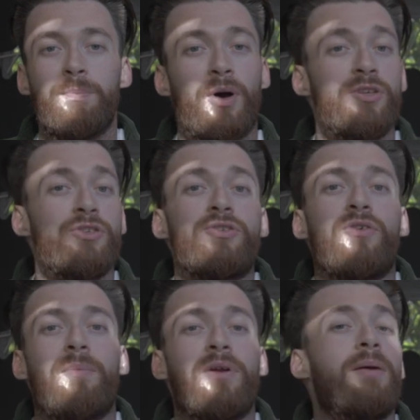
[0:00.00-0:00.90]
by just
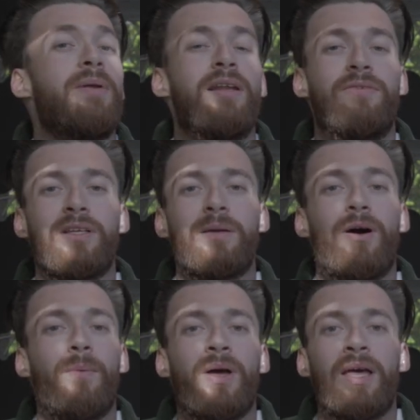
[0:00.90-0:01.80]
grabbing him and lifting him
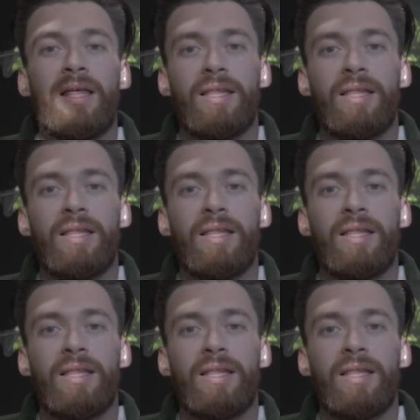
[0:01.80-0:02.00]
up.